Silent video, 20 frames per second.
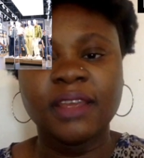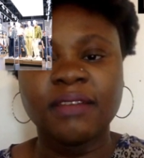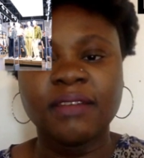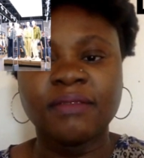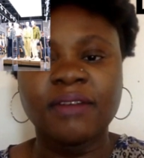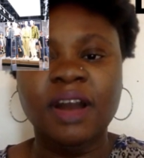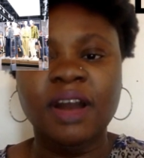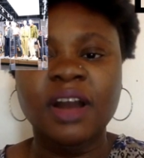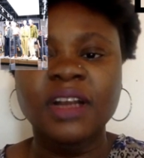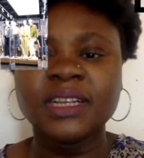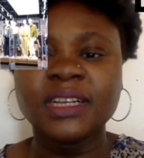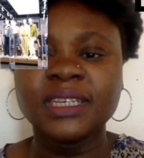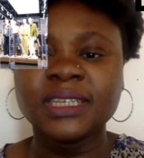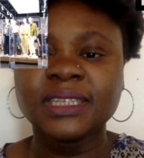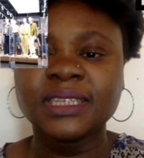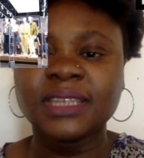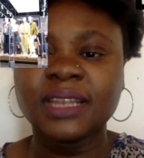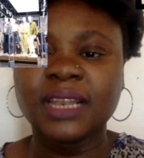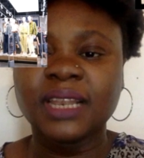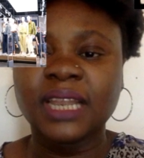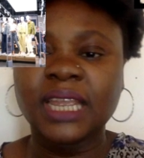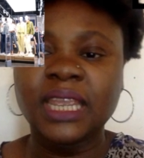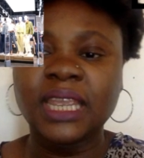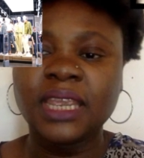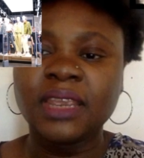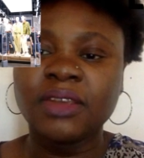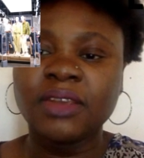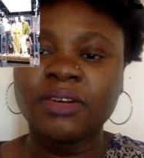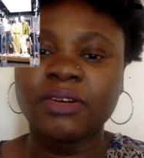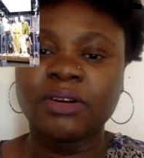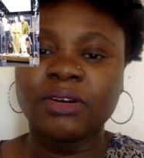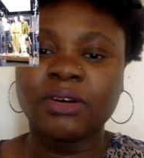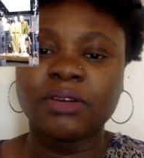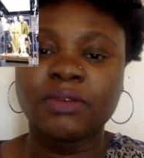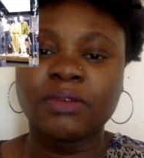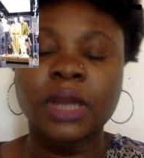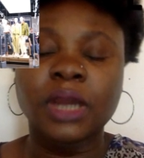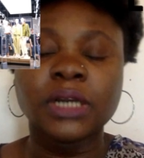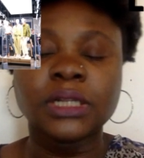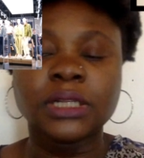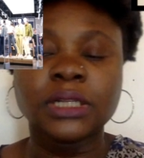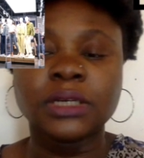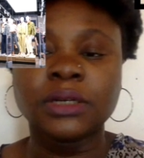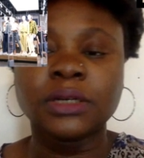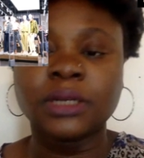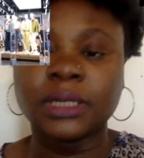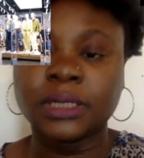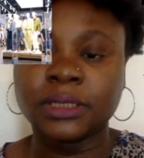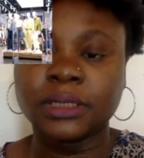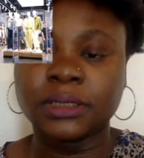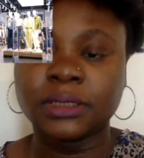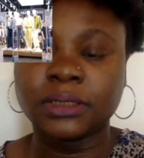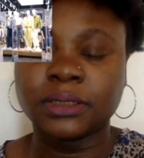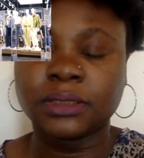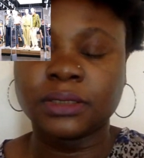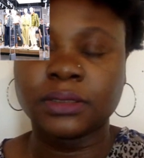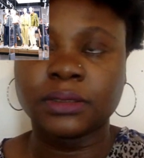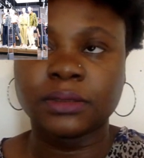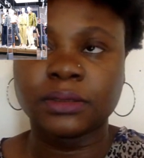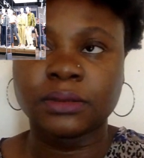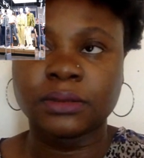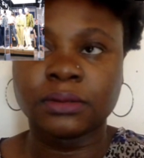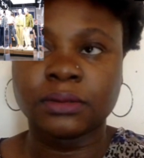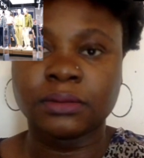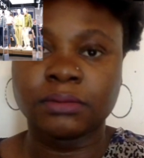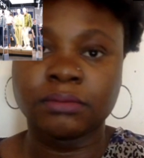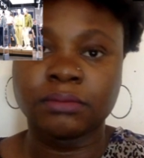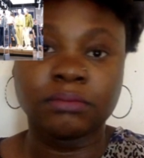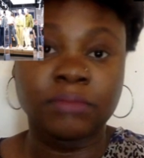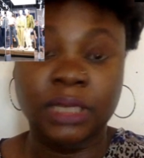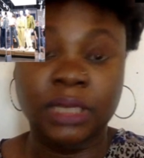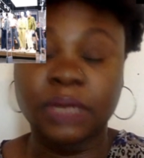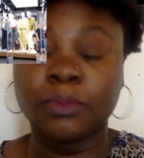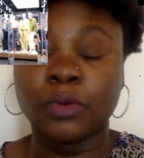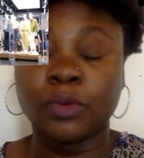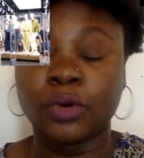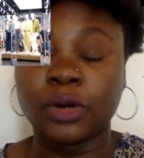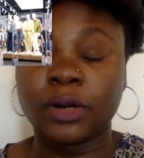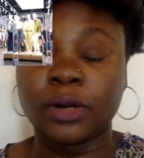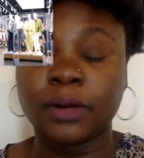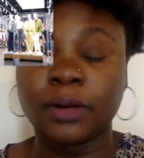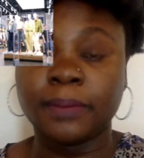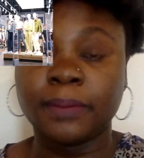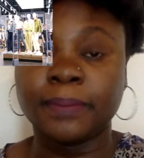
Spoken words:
Vans, Lee, Wrangler, and many more.